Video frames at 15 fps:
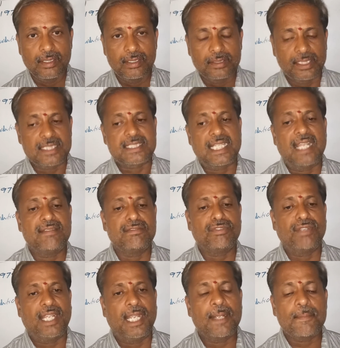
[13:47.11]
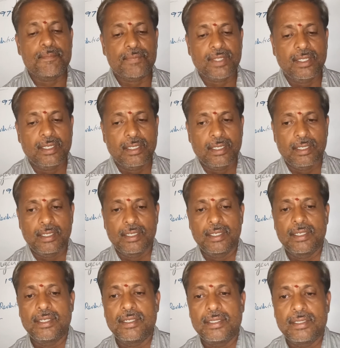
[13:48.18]
In the same way,
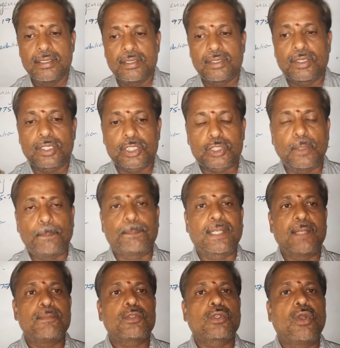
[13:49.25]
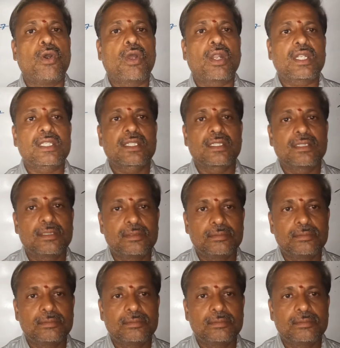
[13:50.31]
Supreme Court